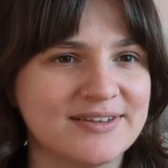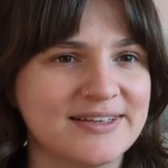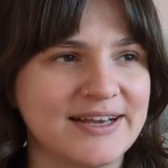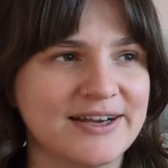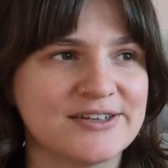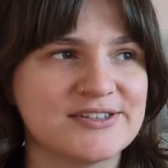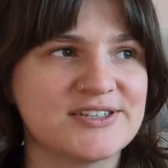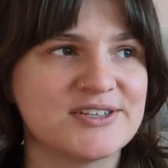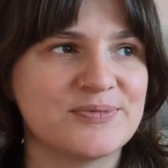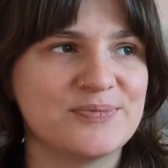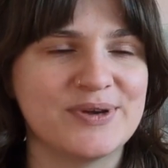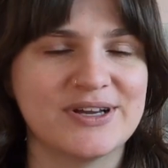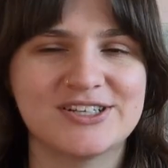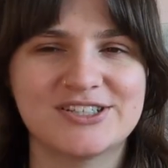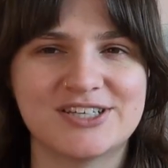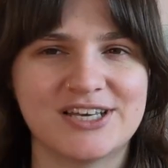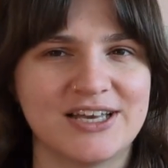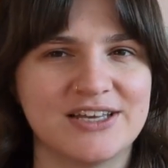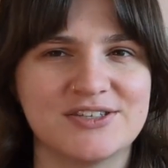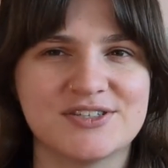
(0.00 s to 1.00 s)
There is a big
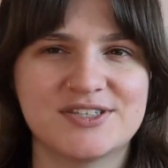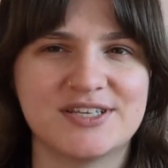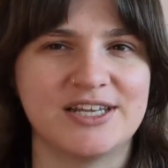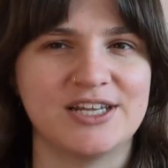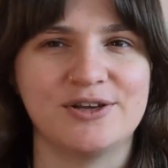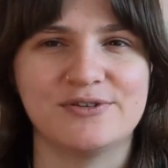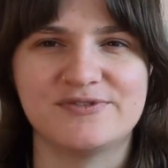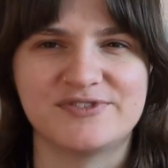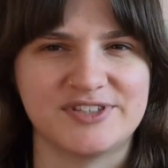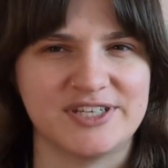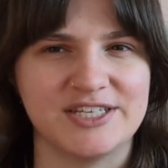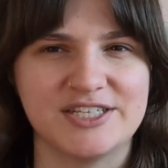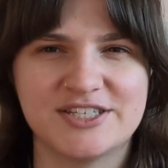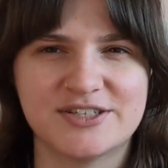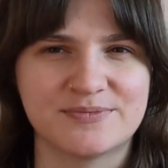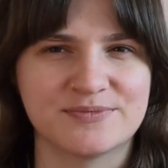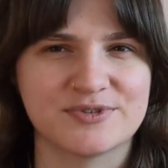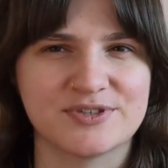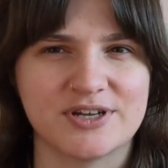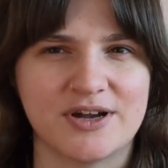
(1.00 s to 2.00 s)
chance that you've seen
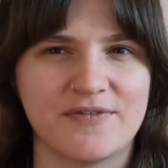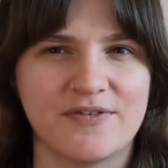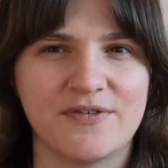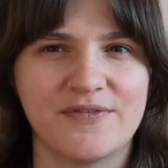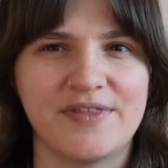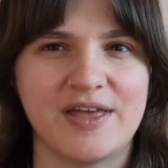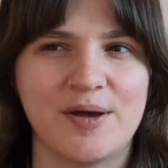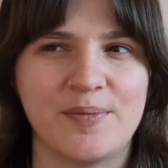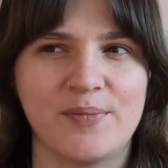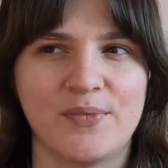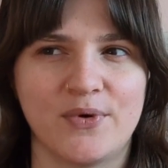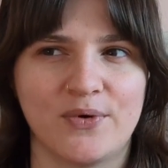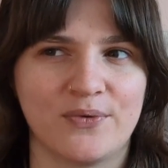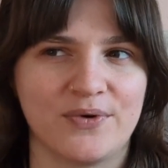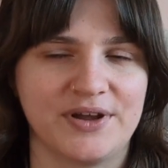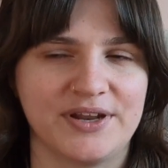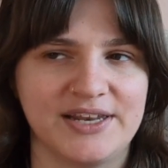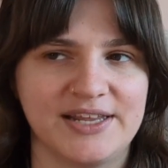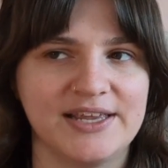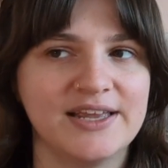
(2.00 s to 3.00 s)
some stuff of them
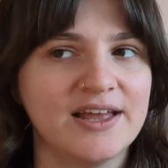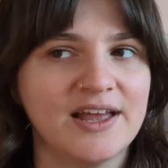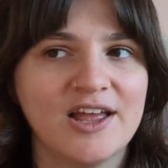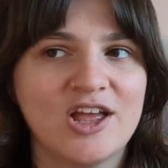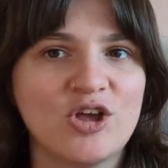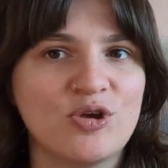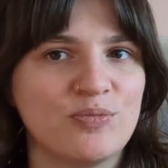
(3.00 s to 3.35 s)
already.